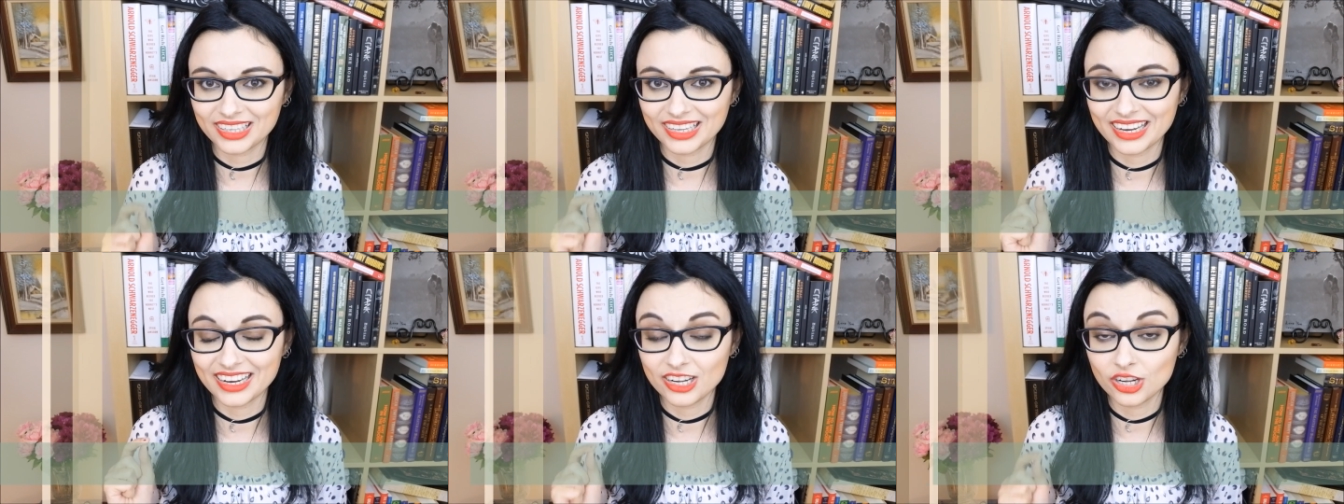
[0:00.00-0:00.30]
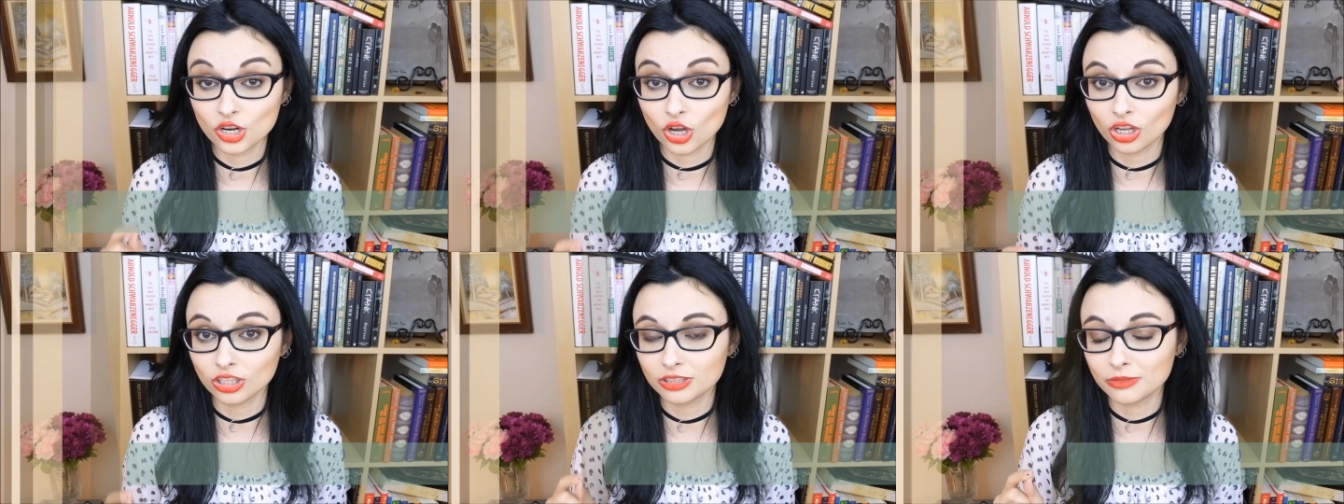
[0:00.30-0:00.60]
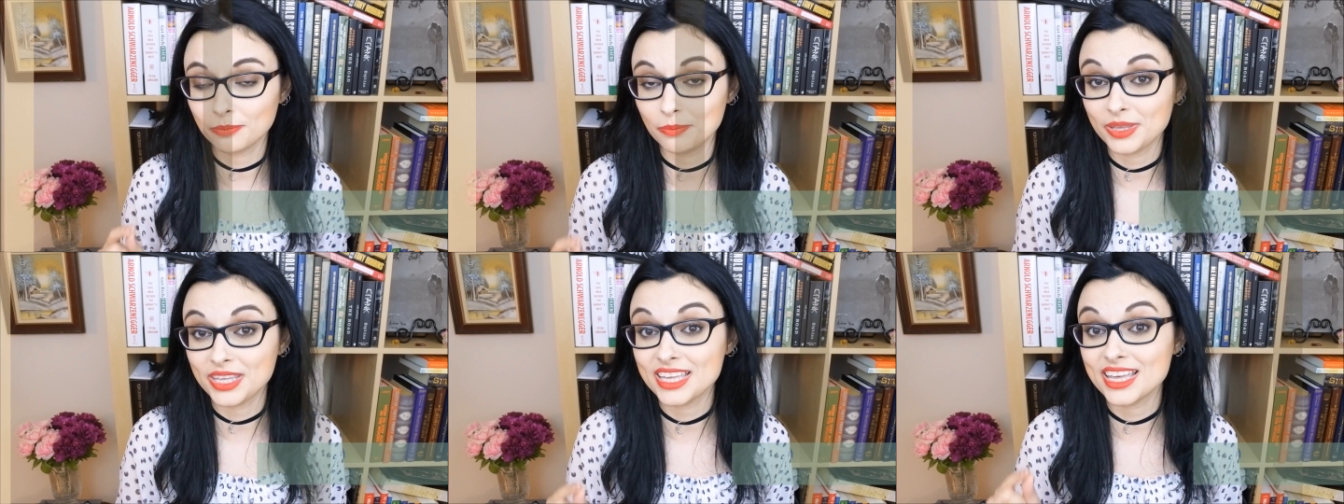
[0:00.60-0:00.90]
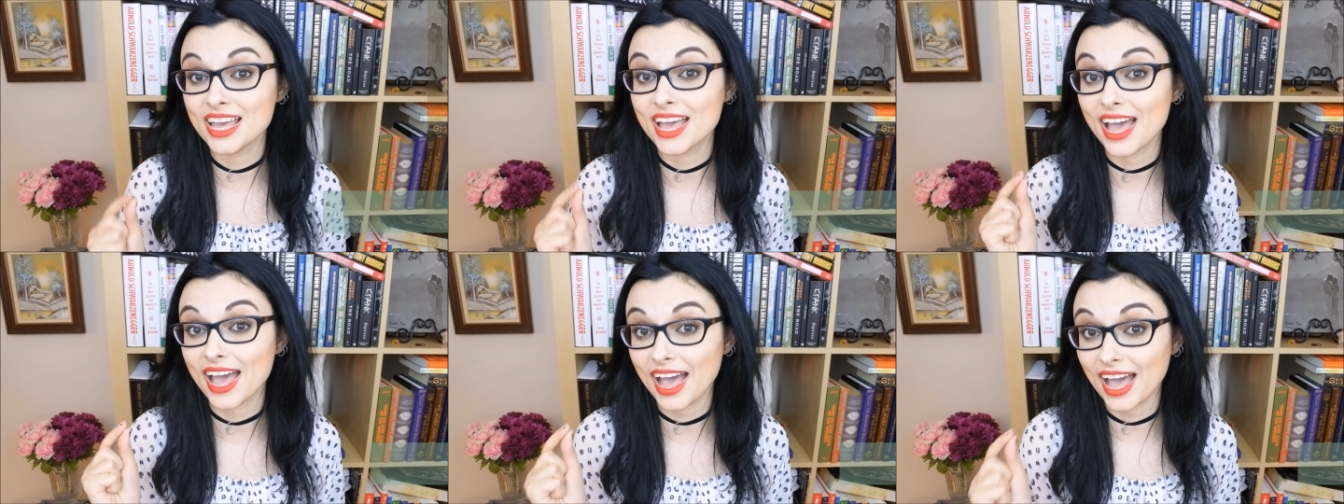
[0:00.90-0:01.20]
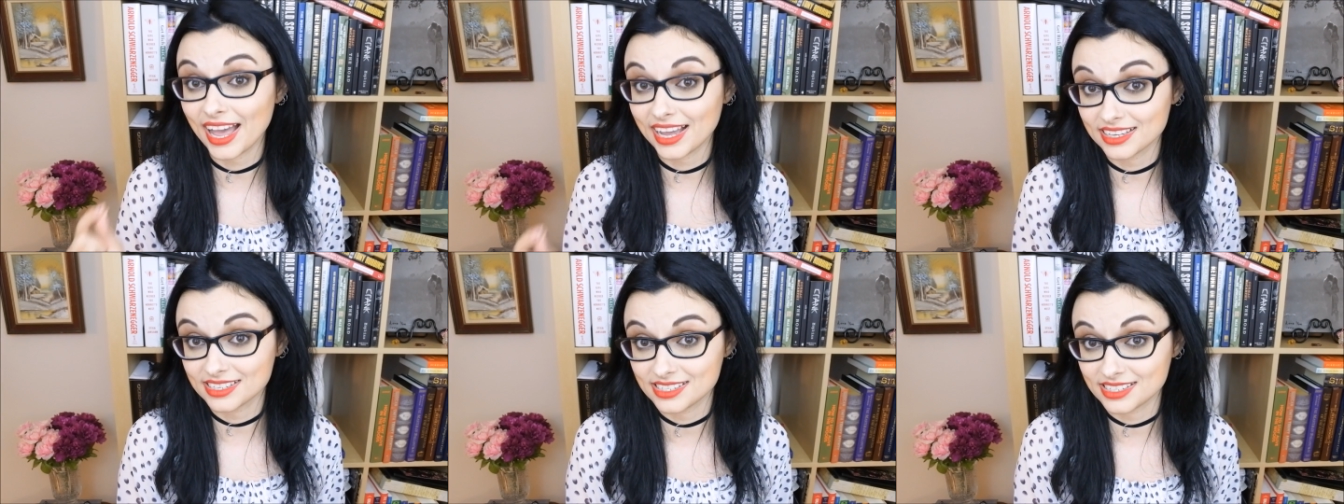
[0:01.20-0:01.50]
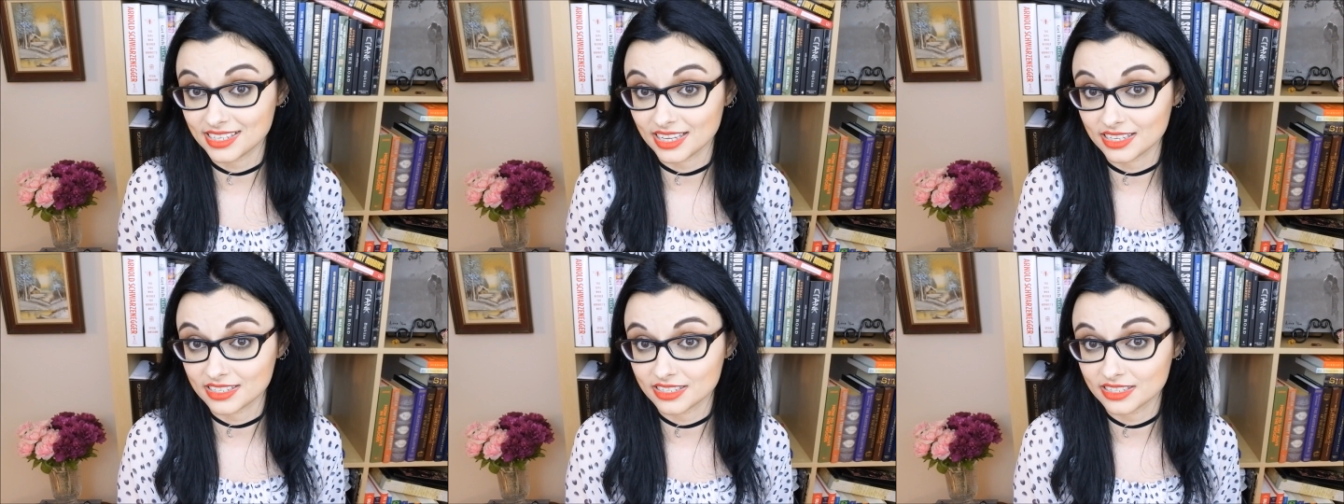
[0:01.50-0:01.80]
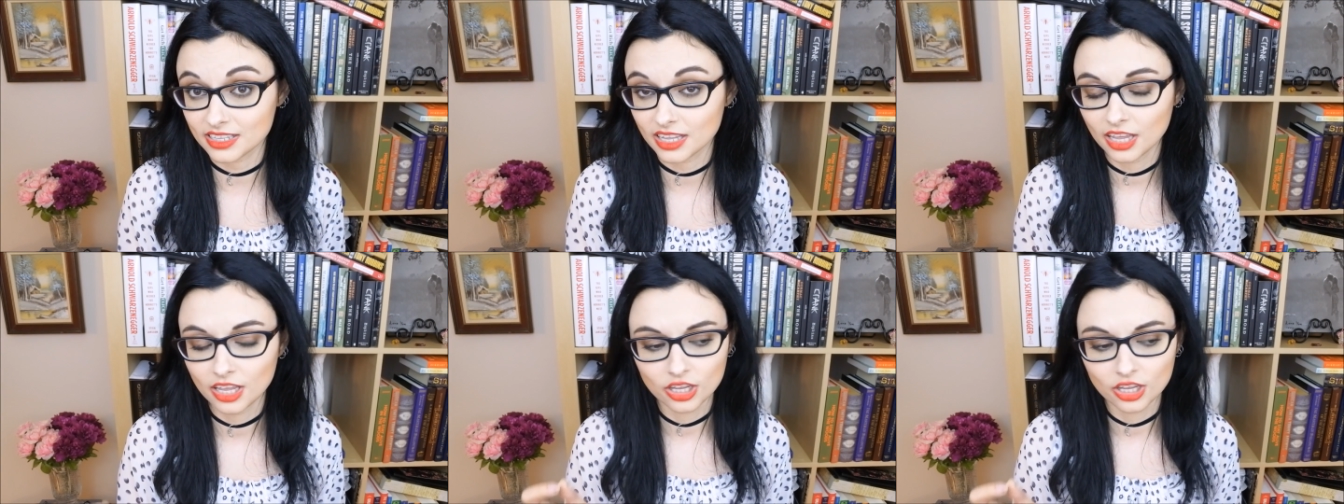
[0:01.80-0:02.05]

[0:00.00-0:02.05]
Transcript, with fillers: cannot be accessed.